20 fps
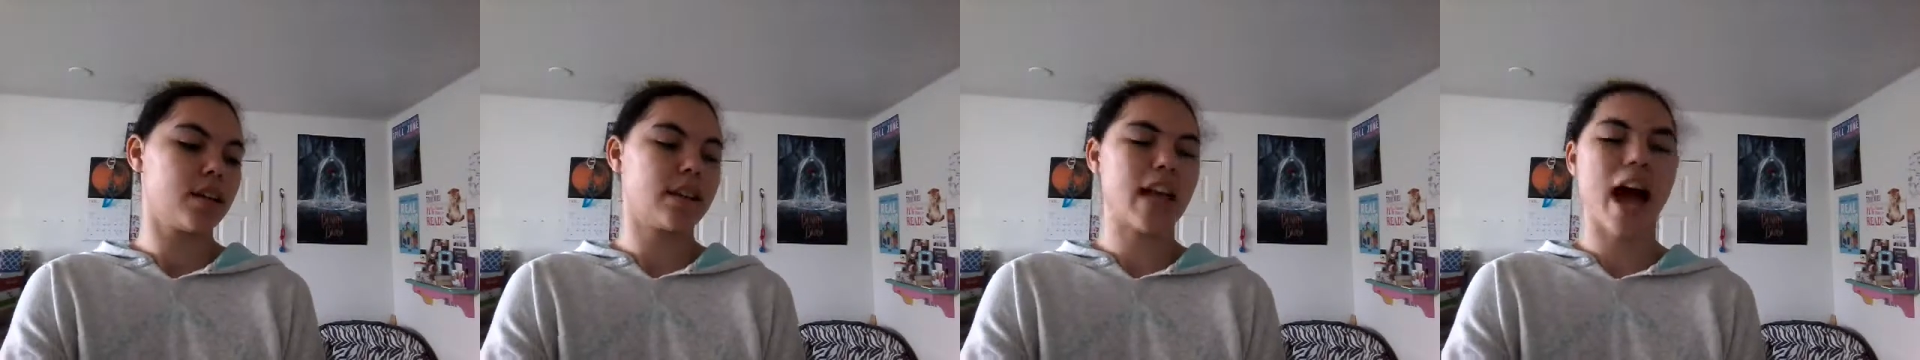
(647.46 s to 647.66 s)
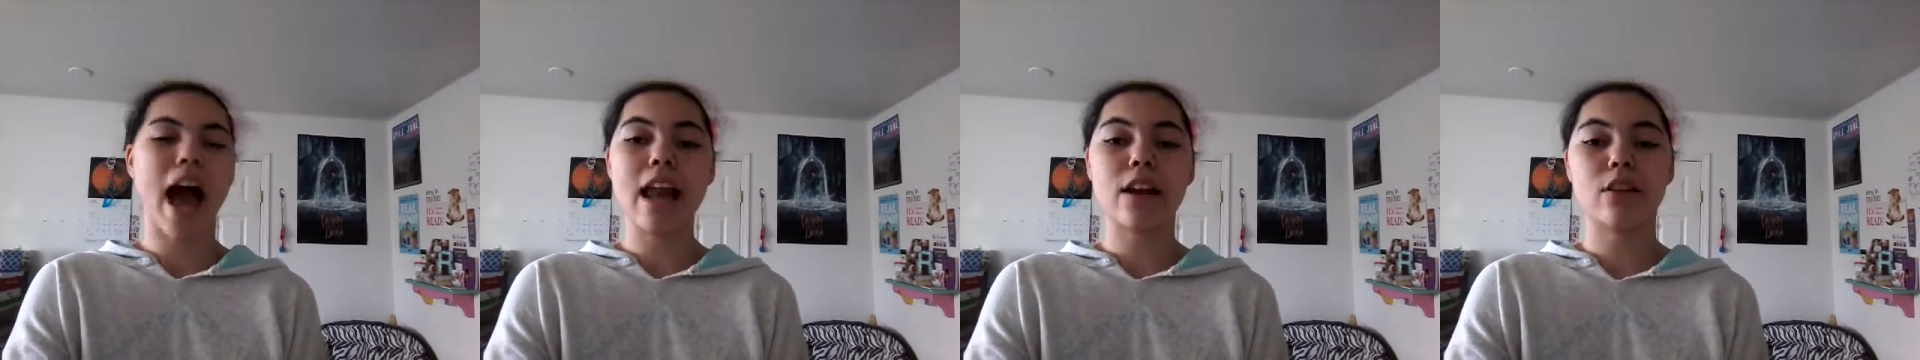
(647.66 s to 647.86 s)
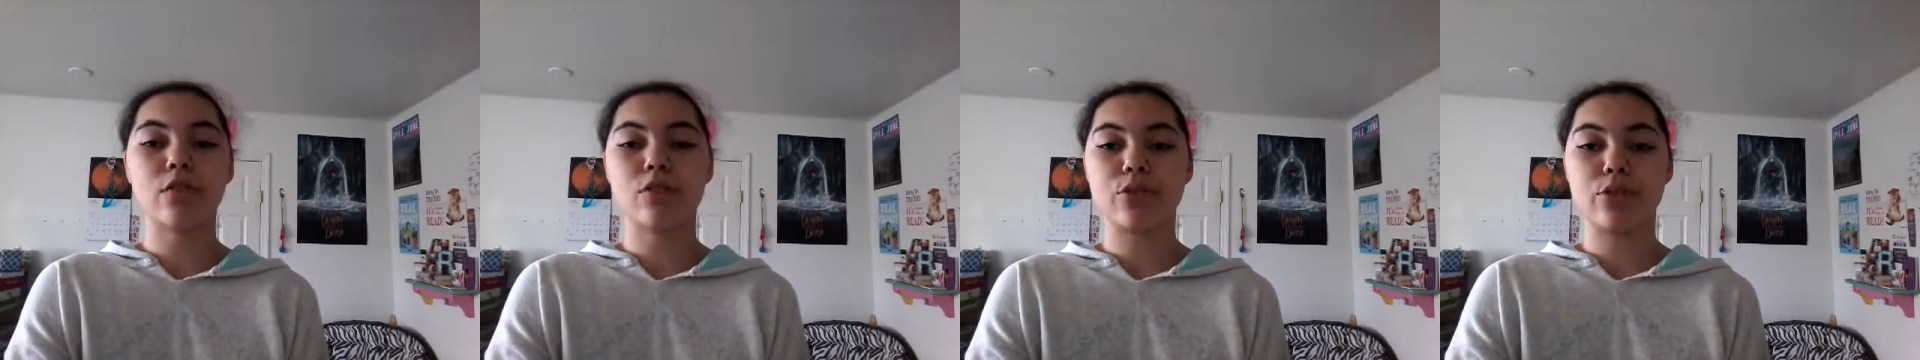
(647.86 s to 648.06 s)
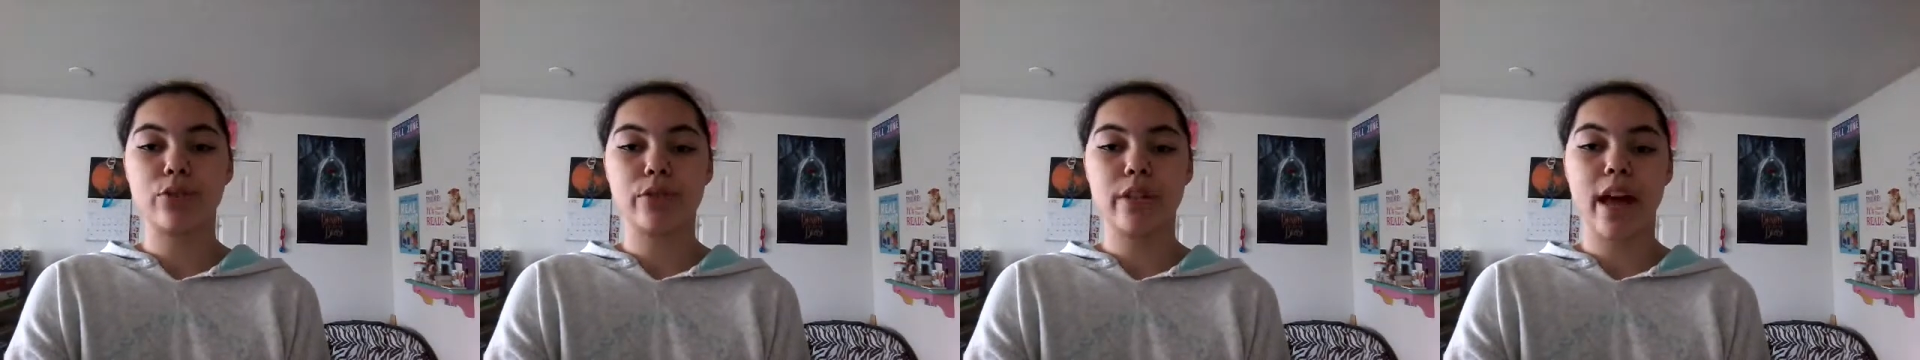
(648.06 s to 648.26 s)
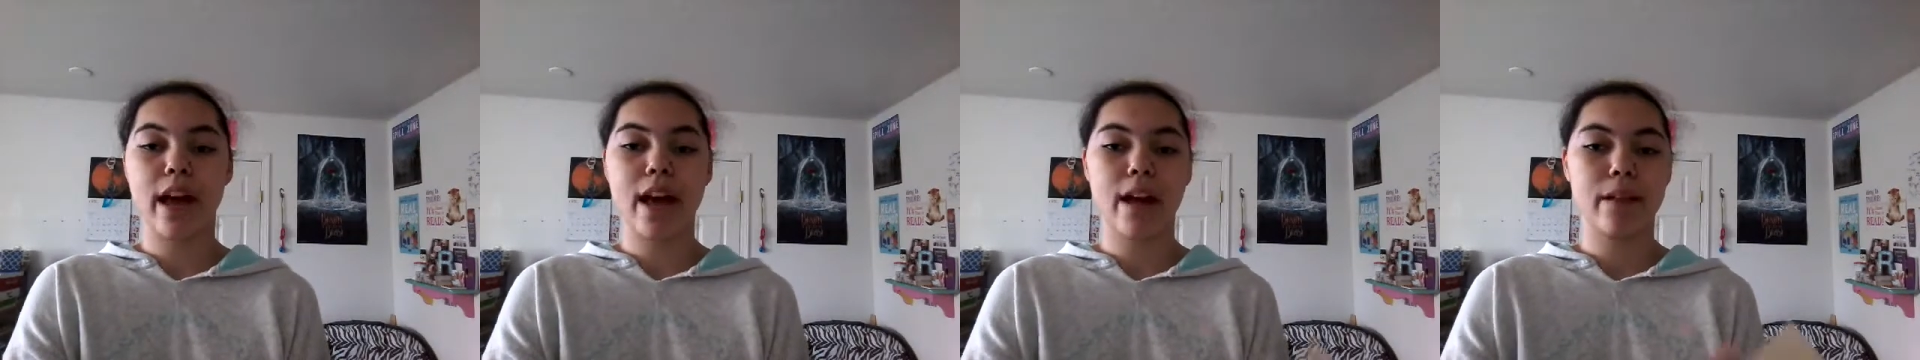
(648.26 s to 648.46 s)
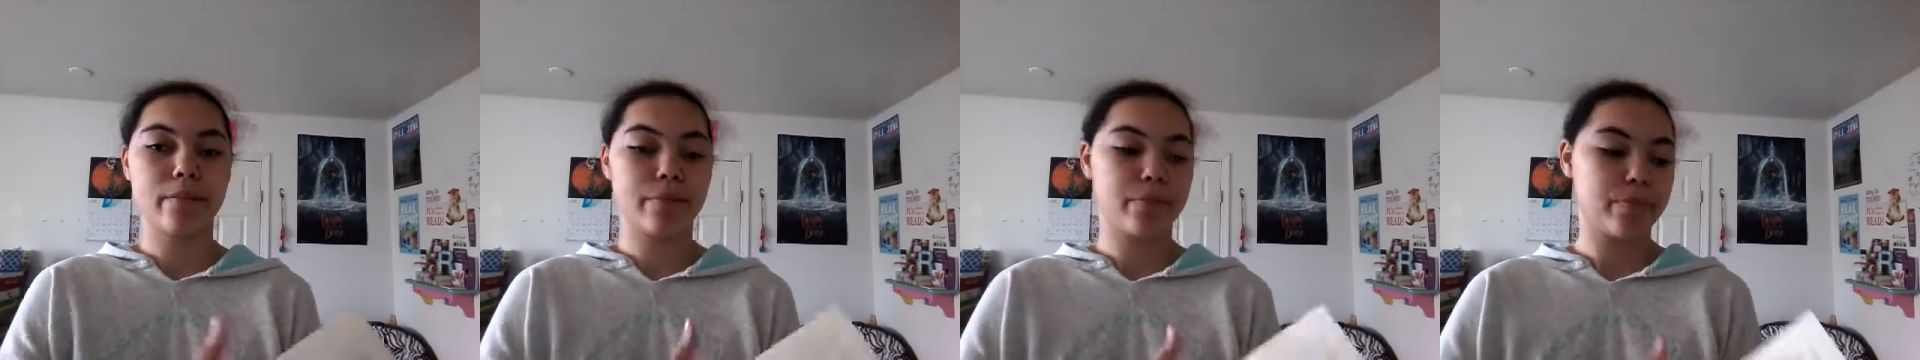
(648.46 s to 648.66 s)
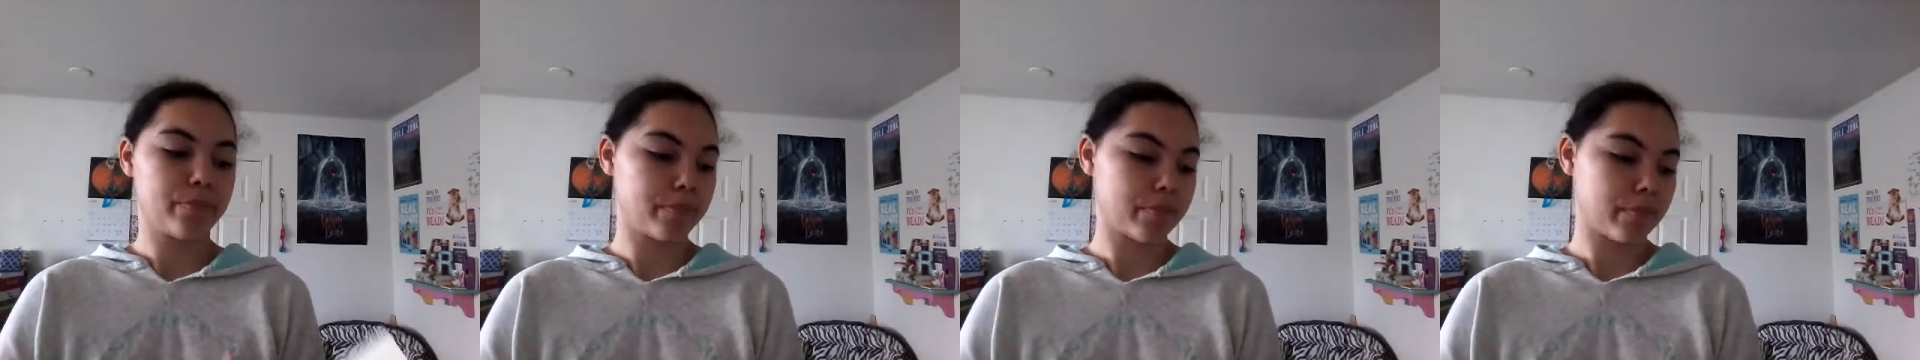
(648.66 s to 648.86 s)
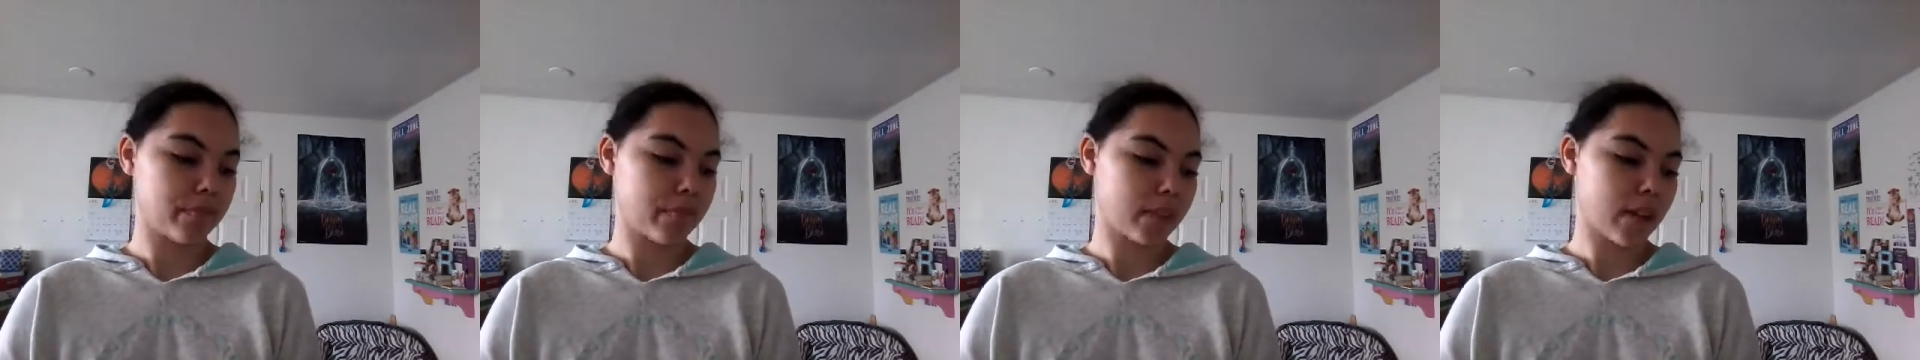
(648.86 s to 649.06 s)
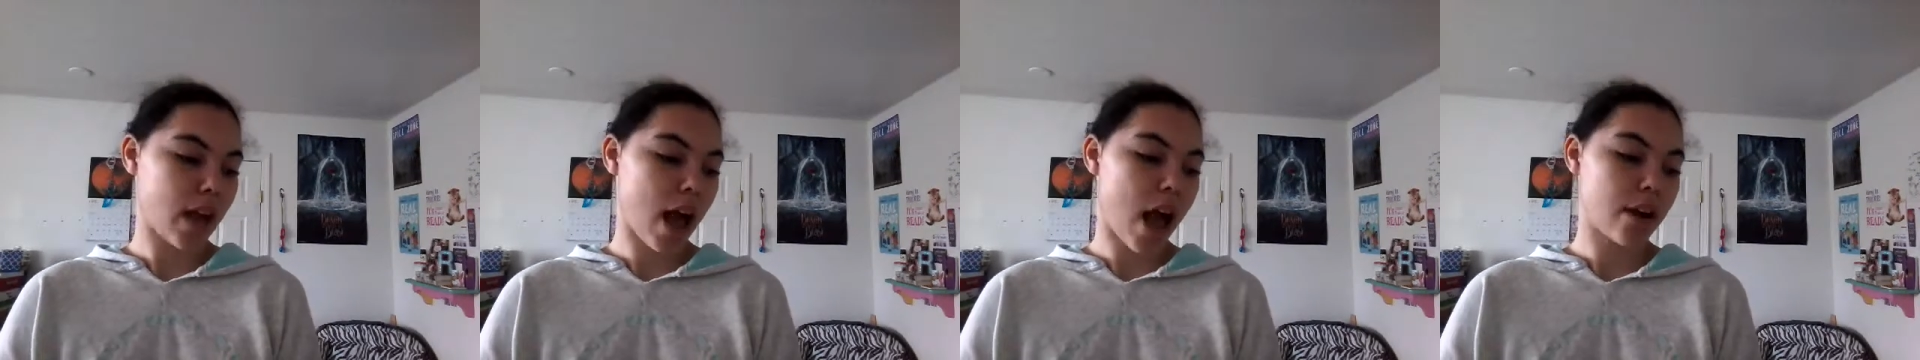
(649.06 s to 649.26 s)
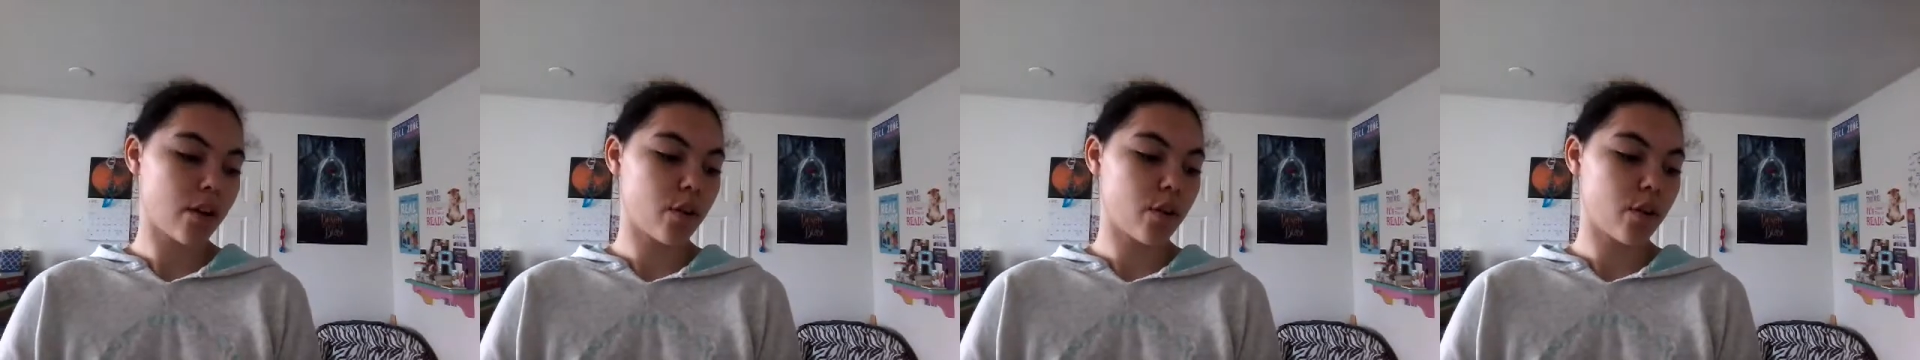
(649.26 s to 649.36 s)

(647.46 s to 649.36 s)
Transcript: I don't do that. I